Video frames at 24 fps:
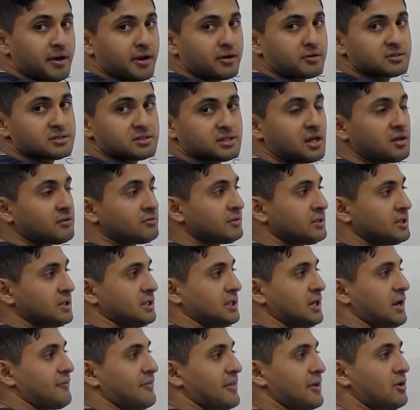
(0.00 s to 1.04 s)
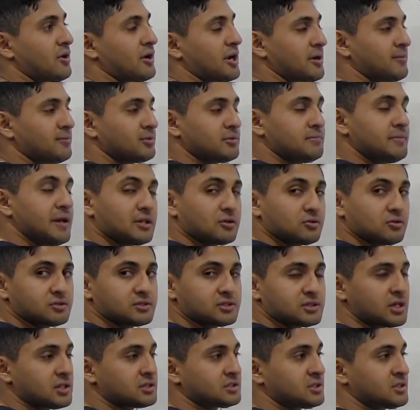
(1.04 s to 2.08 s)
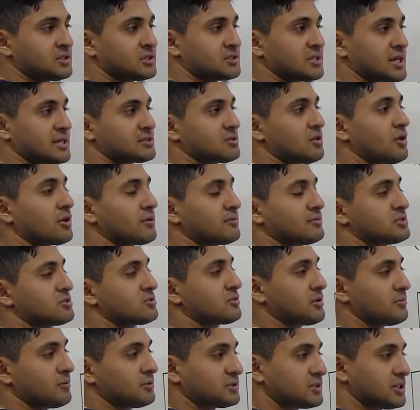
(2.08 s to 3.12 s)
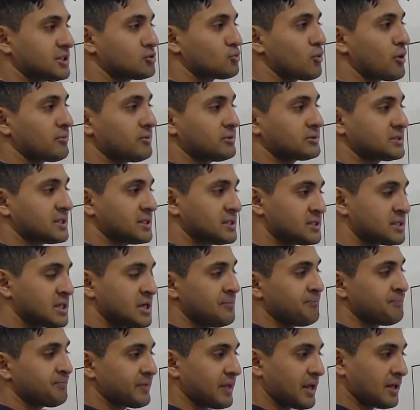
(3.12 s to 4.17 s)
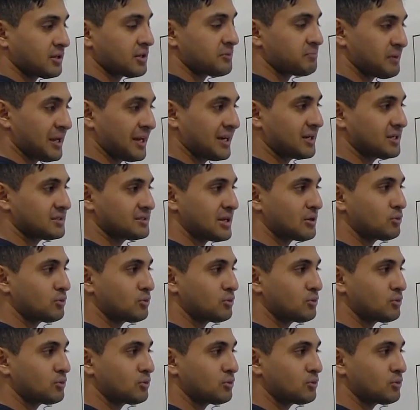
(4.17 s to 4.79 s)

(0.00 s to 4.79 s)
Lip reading: marrow itself, and they're not able to make those synthesize a lot of these red blood cells, white blood cells, and the platelets.